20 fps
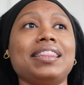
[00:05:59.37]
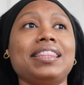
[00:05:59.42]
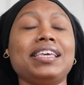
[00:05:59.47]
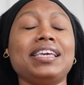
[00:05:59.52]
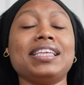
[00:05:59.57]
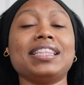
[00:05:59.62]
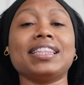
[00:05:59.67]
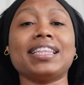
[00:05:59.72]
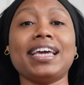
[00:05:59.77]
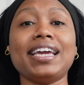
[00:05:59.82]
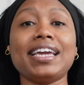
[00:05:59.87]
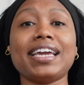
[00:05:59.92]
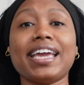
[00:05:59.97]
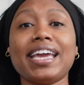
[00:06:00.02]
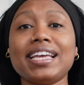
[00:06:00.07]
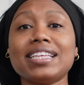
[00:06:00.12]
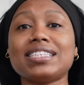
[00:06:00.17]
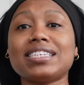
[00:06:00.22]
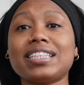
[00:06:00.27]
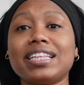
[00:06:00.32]
the late
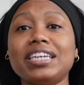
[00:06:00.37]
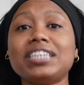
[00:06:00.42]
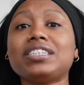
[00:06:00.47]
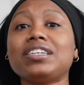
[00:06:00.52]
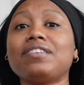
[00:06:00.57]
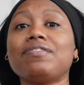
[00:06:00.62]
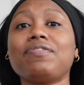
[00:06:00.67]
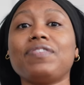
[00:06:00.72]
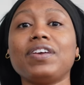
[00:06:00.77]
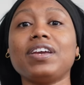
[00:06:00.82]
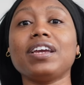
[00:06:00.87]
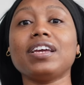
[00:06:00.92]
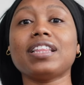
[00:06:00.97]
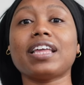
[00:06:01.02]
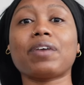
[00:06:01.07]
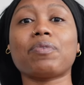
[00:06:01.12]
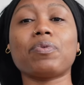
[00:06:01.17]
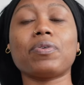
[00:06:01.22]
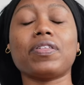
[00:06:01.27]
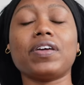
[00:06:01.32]
cancellation fee,
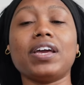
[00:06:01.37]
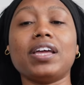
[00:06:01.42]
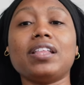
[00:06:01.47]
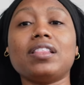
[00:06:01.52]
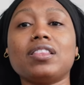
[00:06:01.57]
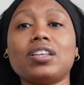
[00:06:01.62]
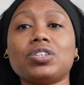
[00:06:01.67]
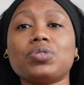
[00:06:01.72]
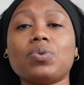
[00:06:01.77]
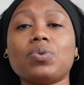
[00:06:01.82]
like within the